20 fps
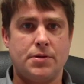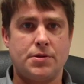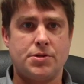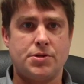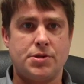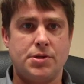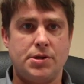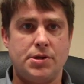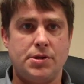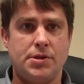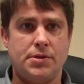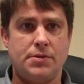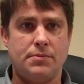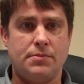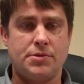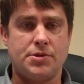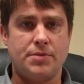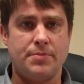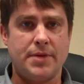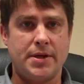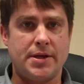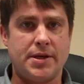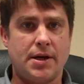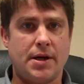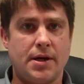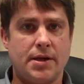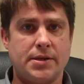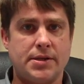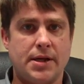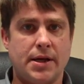she made
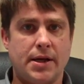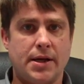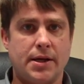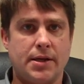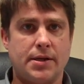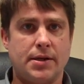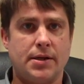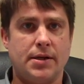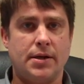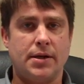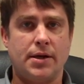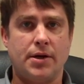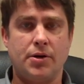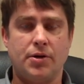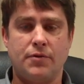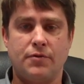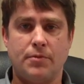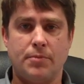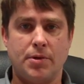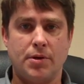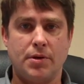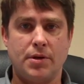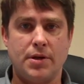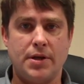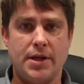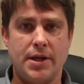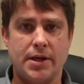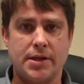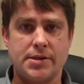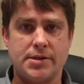contact, and I heard from her the
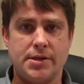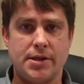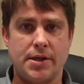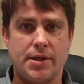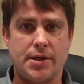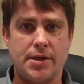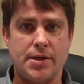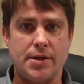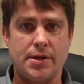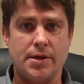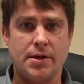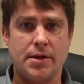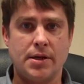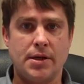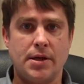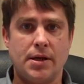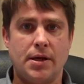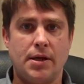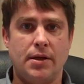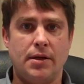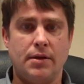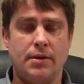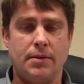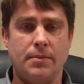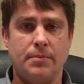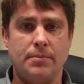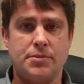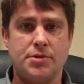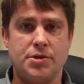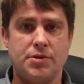next day.
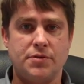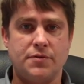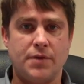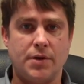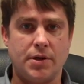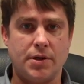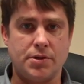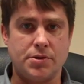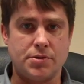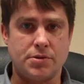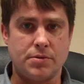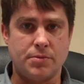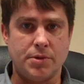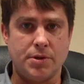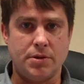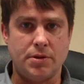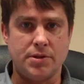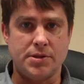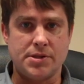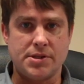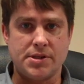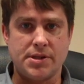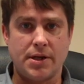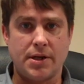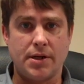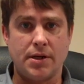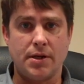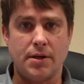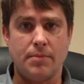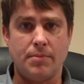She was very instrumental in
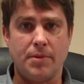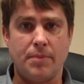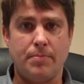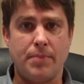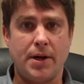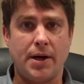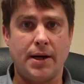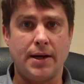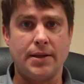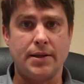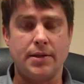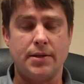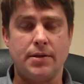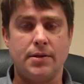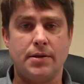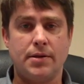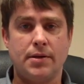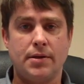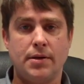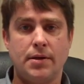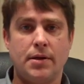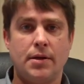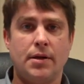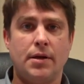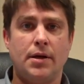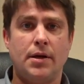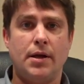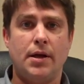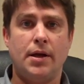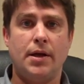setting up the pilot,
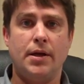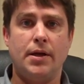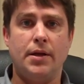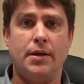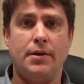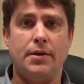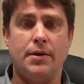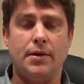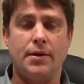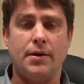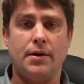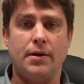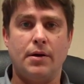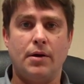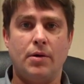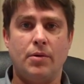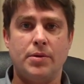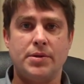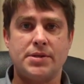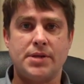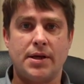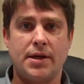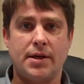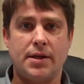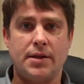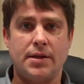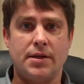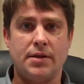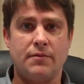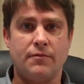and always
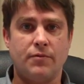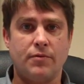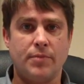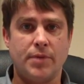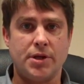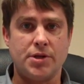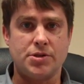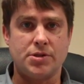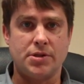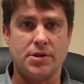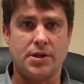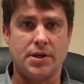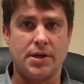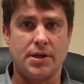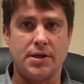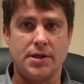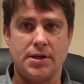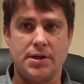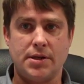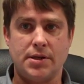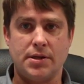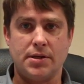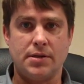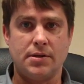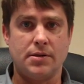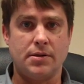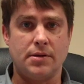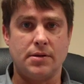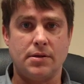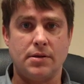had the information that I needed
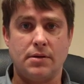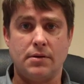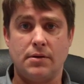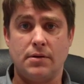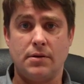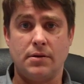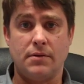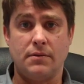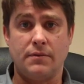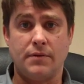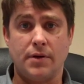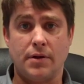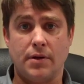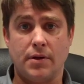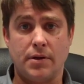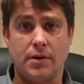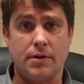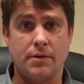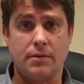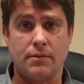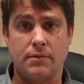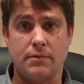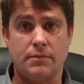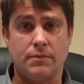in a very